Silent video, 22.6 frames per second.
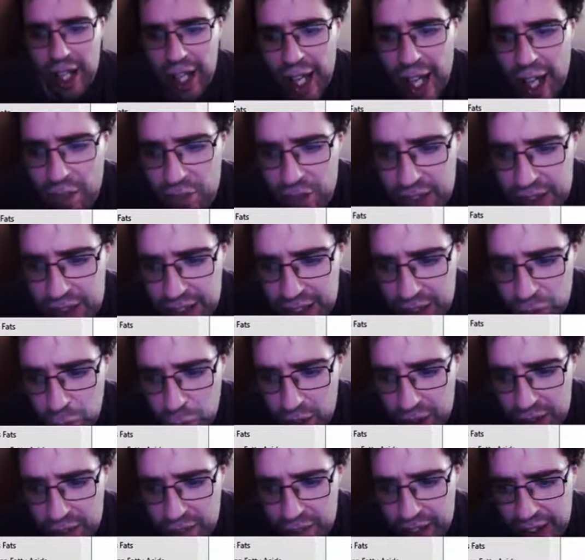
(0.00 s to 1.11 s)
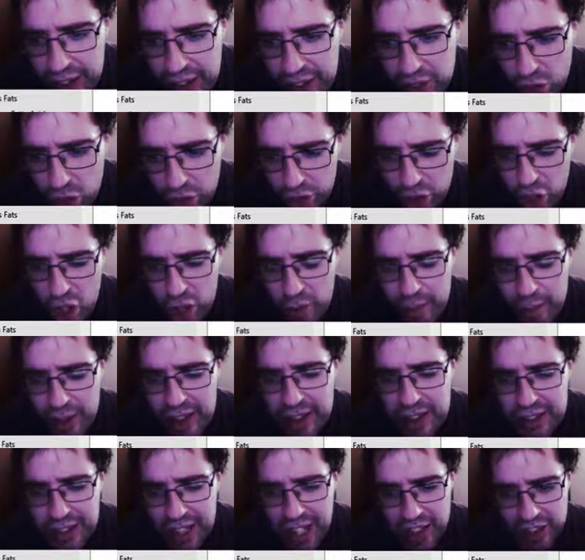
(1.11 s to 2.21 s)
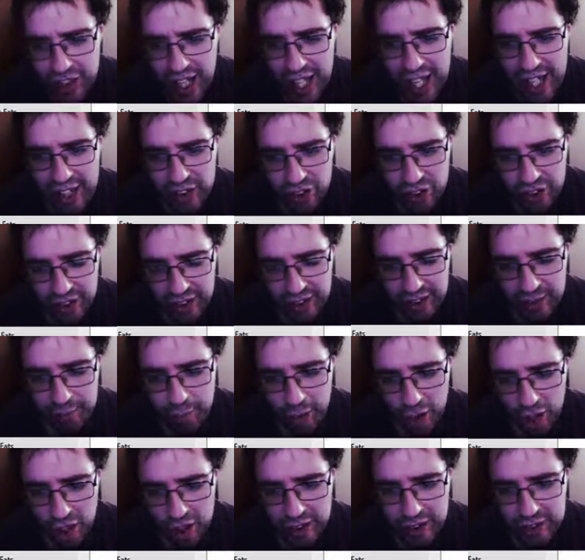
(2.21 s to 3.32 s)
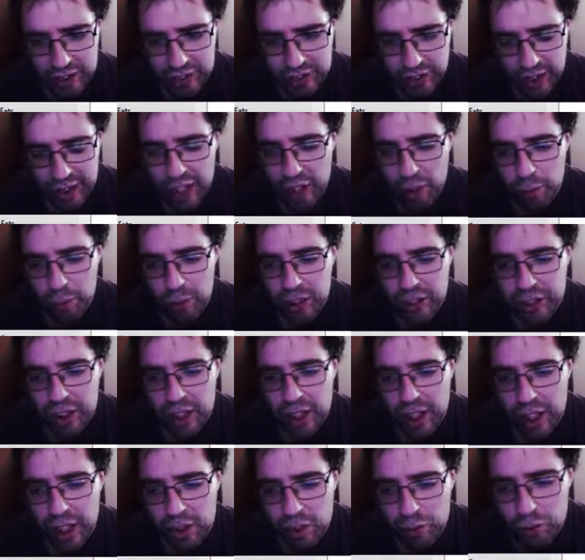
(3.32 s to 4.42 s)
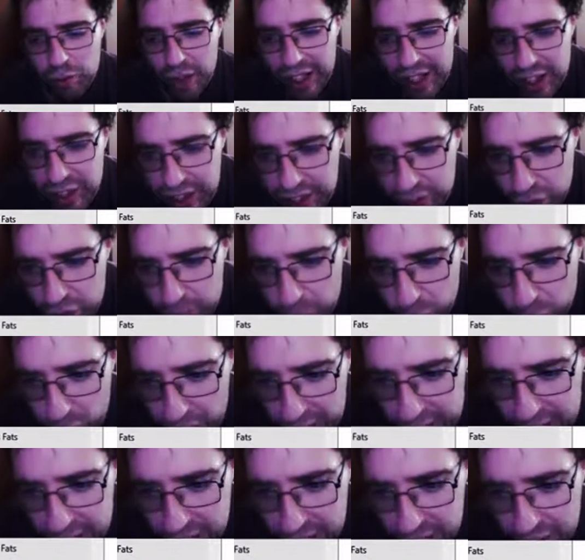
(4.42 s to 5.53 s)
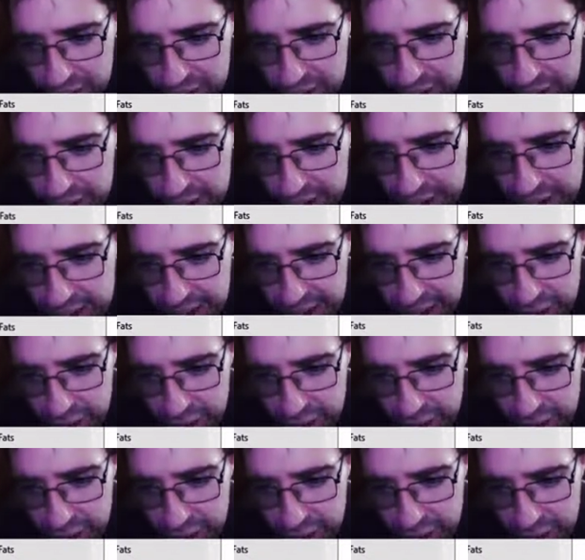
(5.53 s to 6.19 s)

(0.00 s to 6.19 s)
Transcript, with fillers: Every single one of these are carbon/hydrogen bonds. In other words, right here, this little point is a